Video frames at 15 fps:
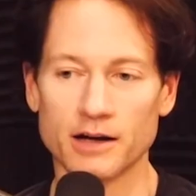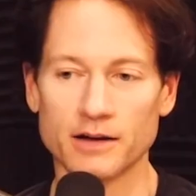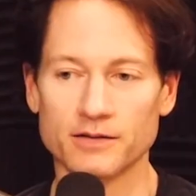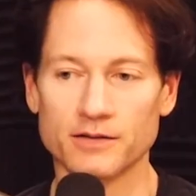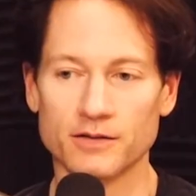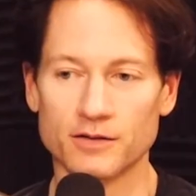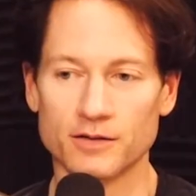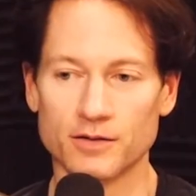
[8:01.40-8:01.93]
I
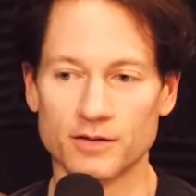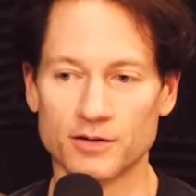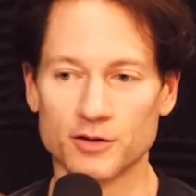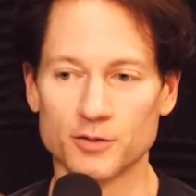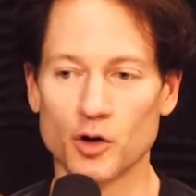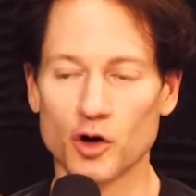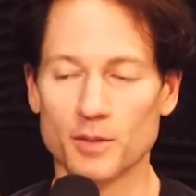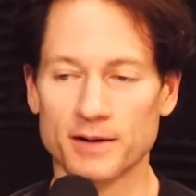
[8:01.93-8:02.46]

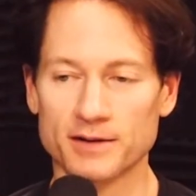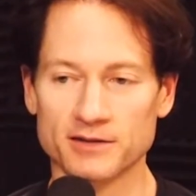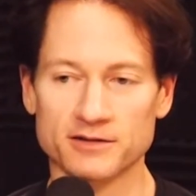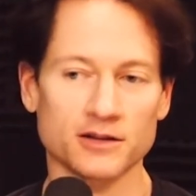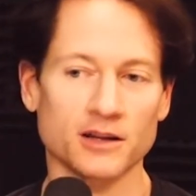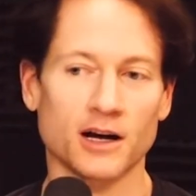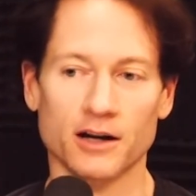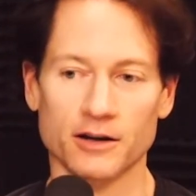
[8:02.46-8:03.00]
spoke about this
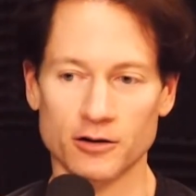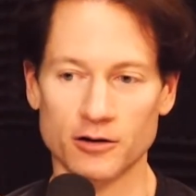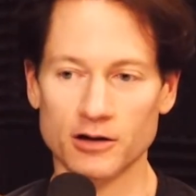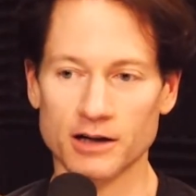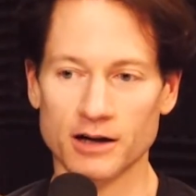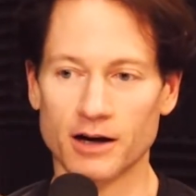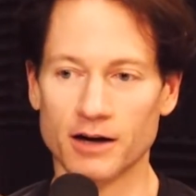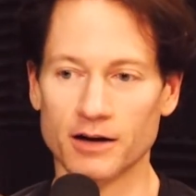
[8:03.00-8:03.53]
a lot
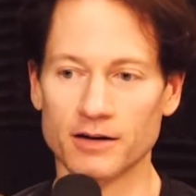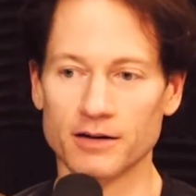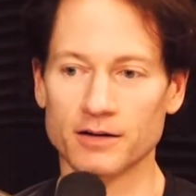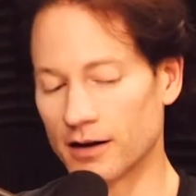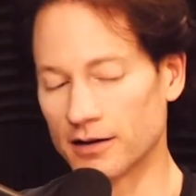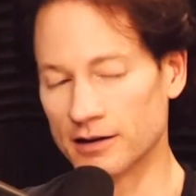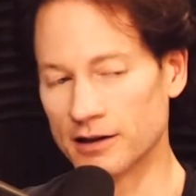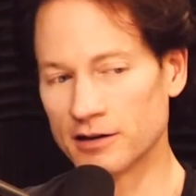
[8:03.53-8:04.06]
early on.
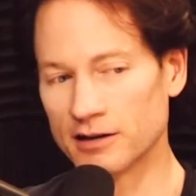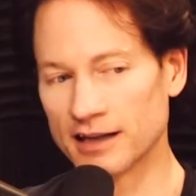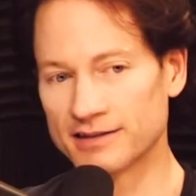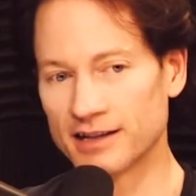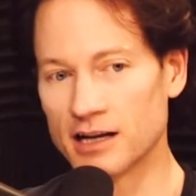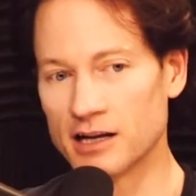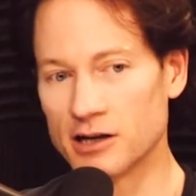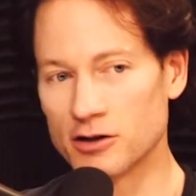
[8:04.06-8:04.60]
A little less
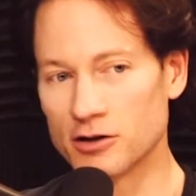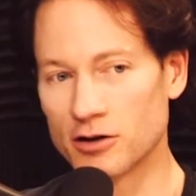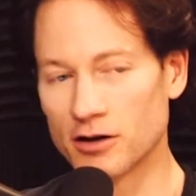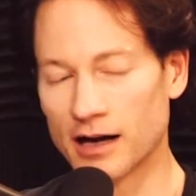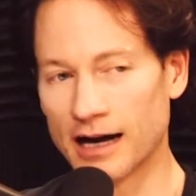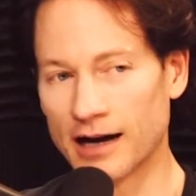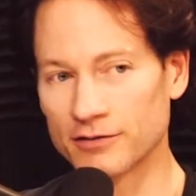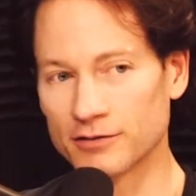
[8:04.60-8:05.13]
than a
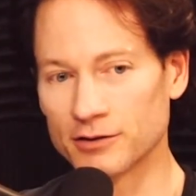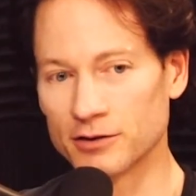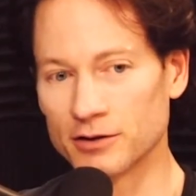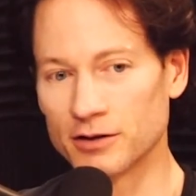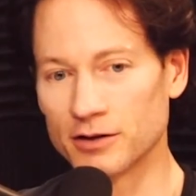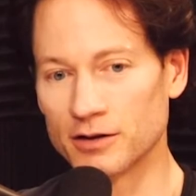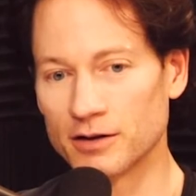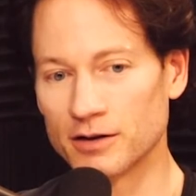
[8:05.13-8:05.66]
year
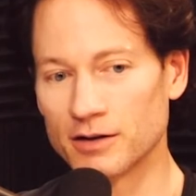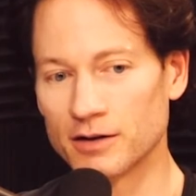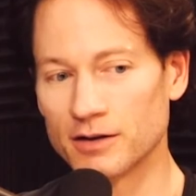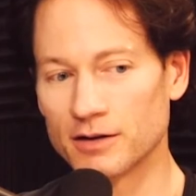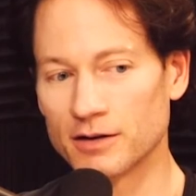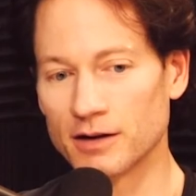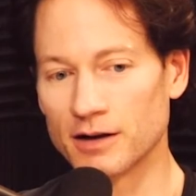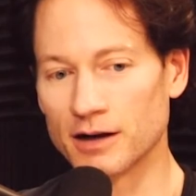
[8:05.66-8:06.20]
after
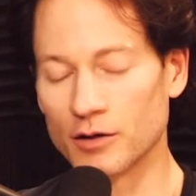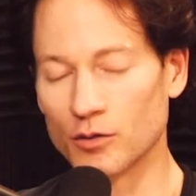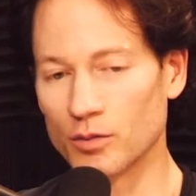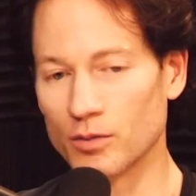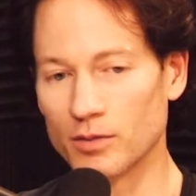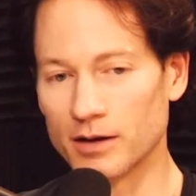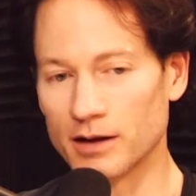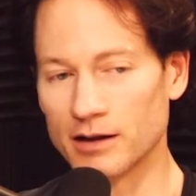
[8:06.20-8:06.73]
uh,
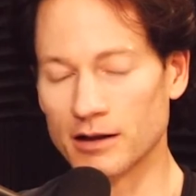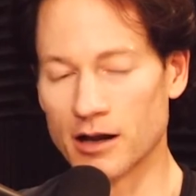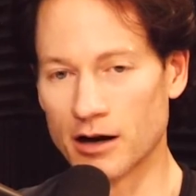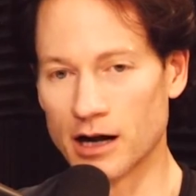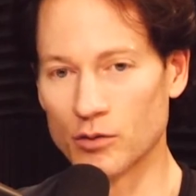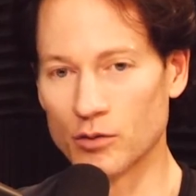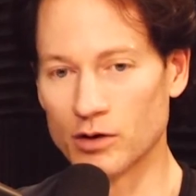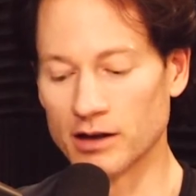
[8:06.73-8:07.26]
Elon
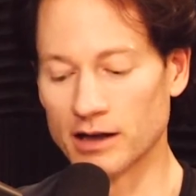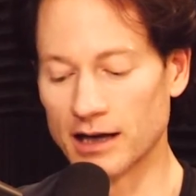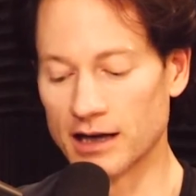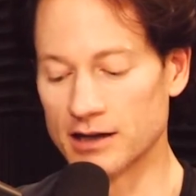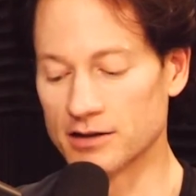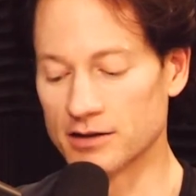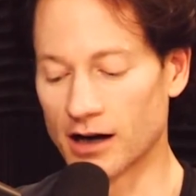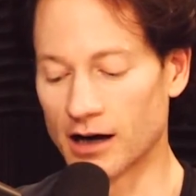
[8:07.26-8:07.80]
and I were
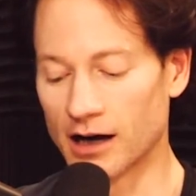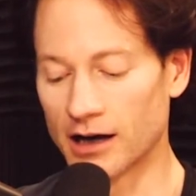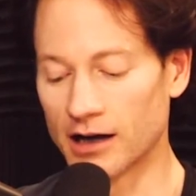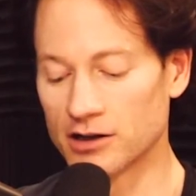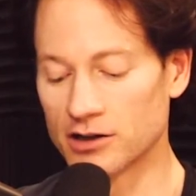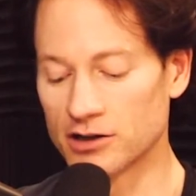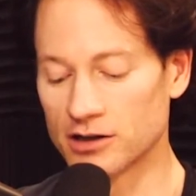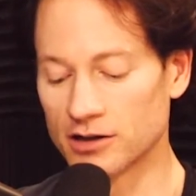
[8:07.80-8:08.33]
engaged,
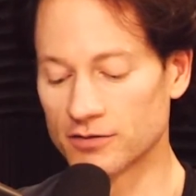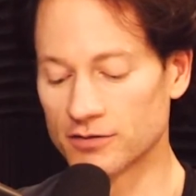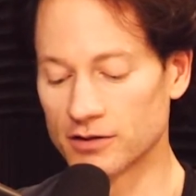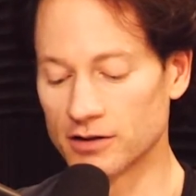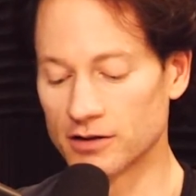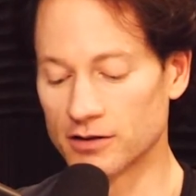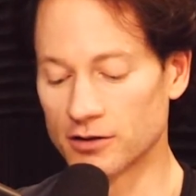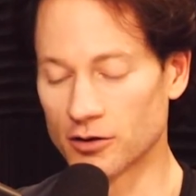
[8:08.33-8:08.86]
I
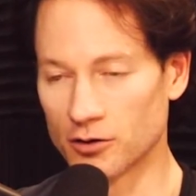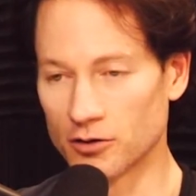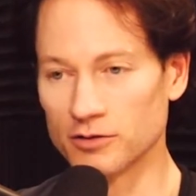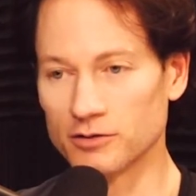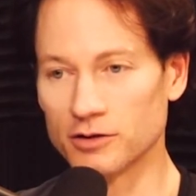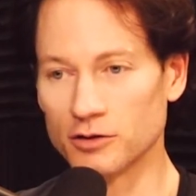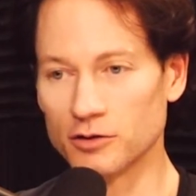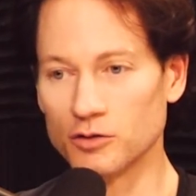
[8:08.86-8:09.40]
shifted
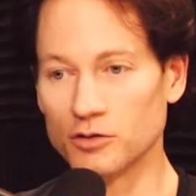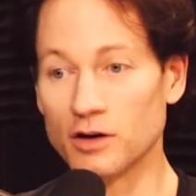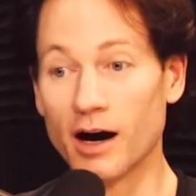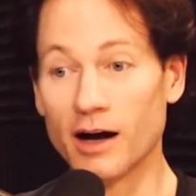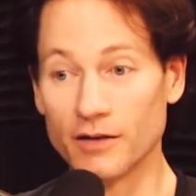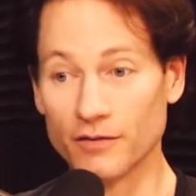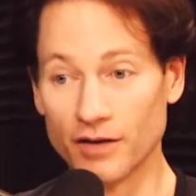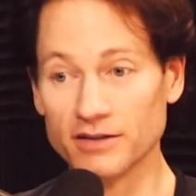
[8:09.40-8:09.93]
kernel to do
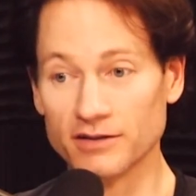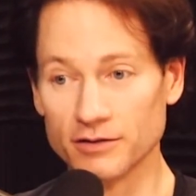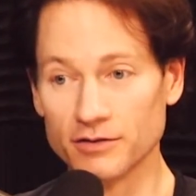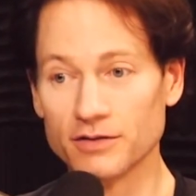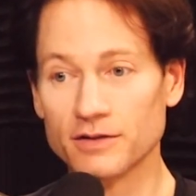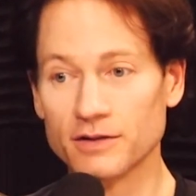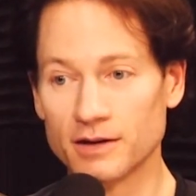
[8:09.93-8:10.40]
non invasive.